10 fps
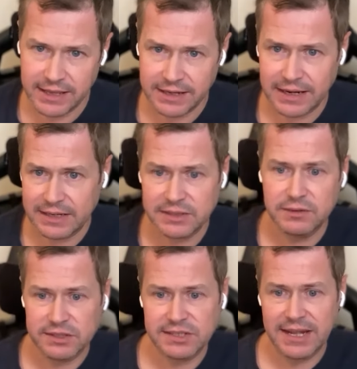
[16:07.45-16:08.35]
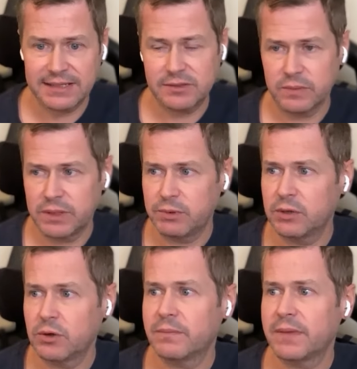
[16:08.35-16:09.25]
And as you just said, Tommy, we're
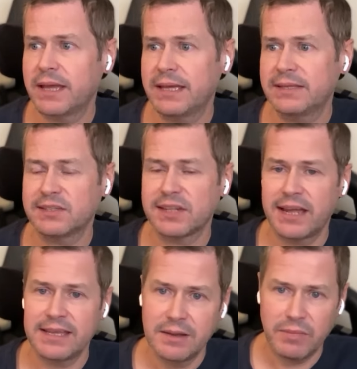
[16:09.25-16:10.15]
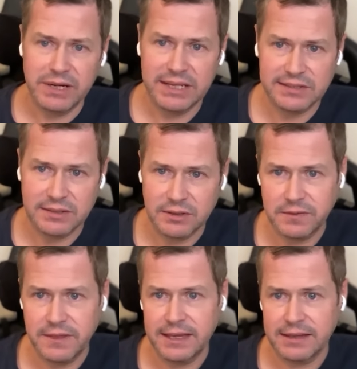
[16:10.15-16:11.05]
not here to say money isn't a
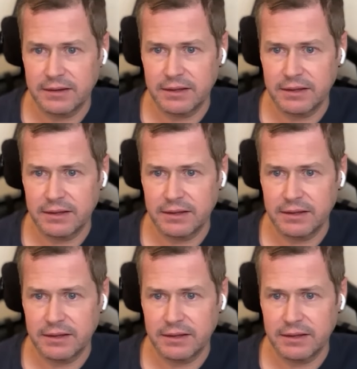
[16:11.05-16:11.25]
good thing.